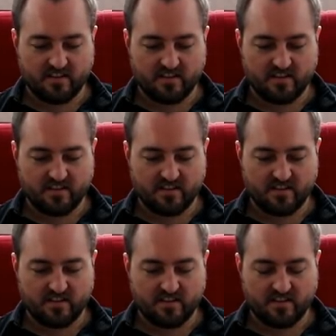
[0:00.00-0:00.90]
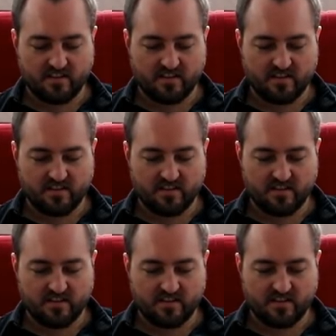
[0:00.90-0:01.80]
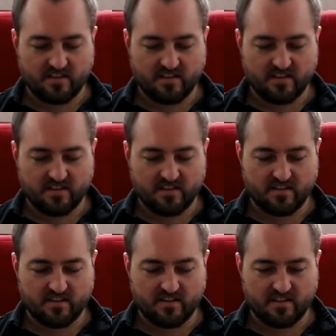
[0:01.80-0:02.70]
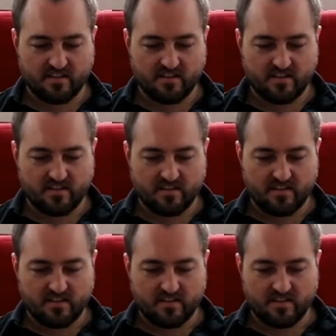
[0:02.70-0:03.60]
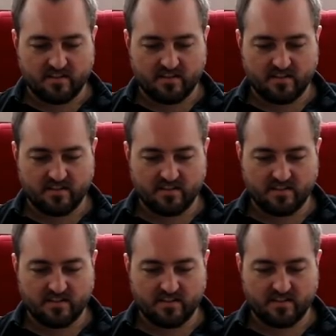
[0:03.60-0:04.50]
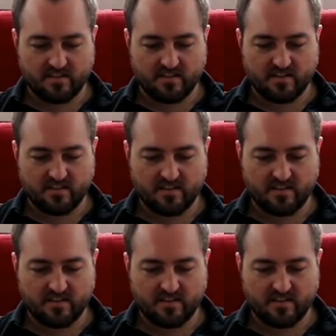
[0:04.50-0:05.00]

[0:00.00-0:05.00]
(silent)